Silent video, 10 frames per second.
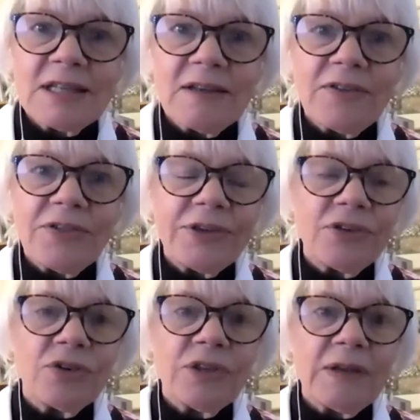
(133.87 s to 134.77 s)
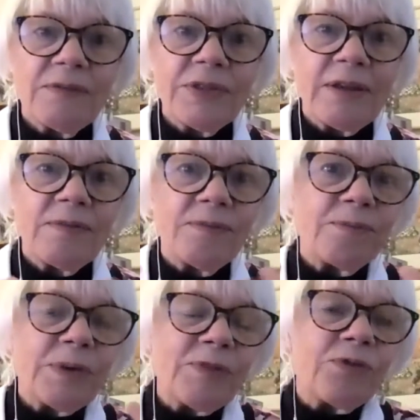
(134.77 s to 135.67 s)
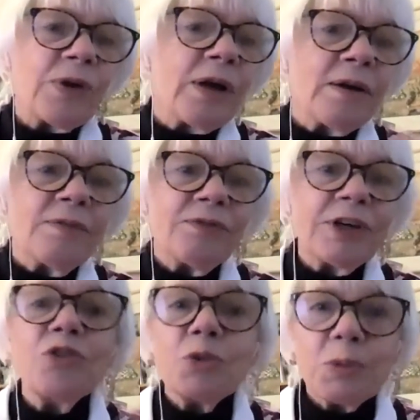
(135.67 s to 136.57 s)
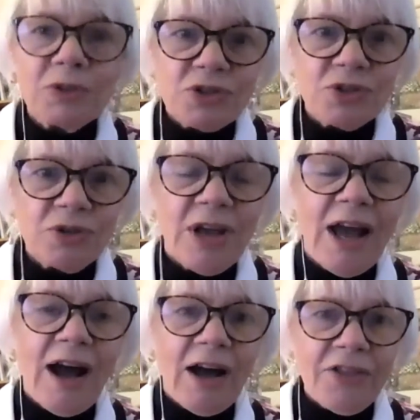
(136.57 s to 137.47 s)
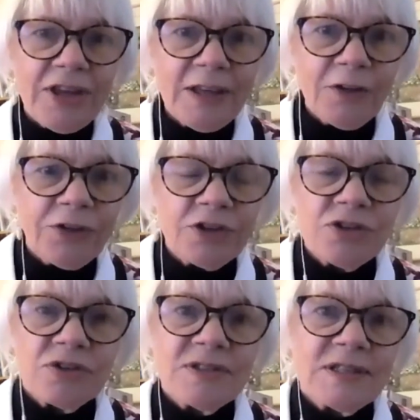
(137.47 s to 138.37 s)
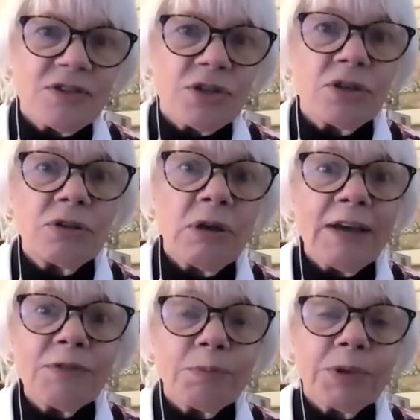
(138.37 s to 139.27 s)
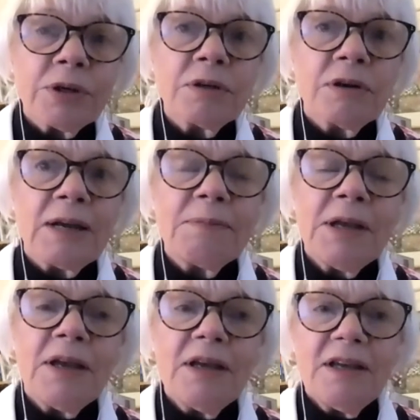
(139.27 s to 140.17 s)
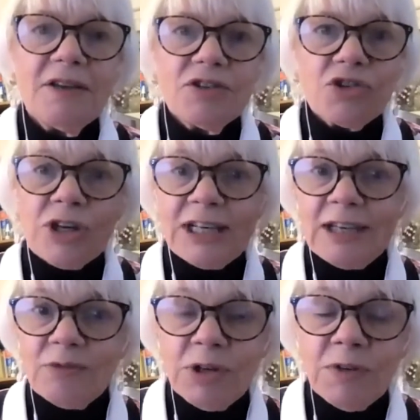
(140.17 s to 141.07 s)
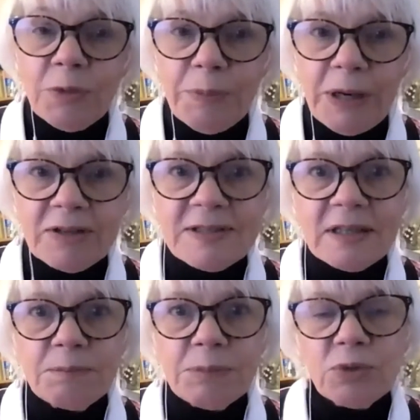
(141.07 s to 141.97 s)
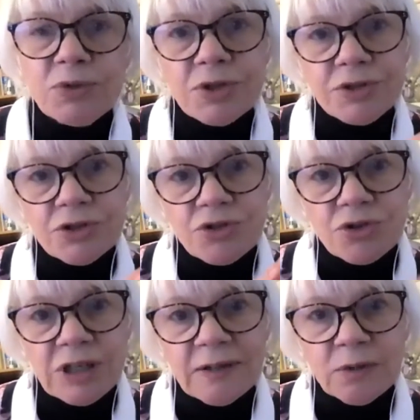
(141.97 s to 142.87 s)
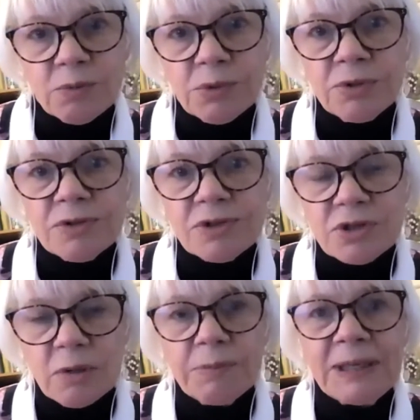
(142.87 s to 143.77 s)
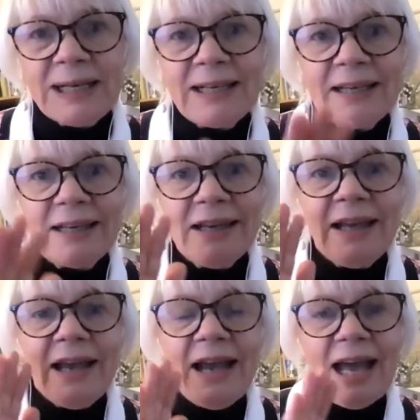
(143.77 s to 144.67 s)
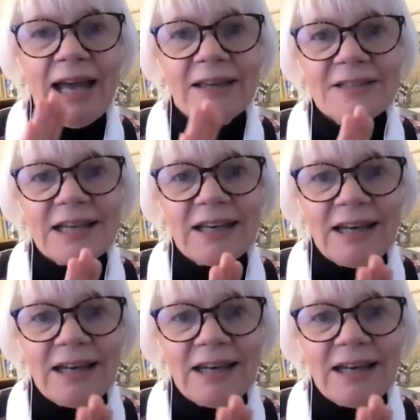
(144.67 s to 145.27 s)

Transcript: They're vulnerable to other health issues, and so you have a program to try and get rid of the parasite, but also to treat the wounds topically and